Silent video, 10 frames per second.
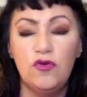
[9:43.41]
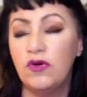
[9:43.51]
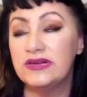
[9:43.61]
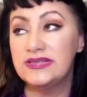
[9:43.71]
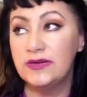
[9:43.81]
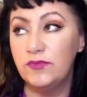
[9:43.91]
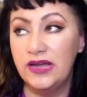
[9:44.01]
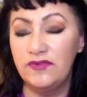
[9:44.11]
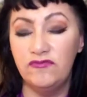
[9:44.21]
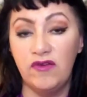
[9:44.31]
or
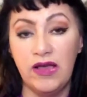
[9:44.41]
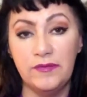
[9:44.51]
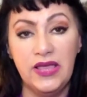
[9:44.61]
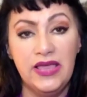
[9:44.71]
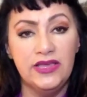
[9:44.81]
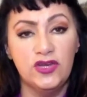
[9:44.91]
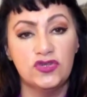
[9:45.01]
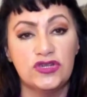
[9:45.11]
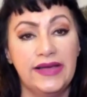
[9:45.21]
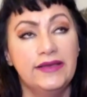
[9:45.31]
someone from your
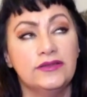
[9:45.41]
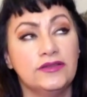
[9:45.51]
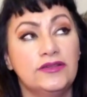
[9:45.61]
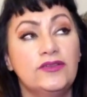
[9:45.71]
childhood,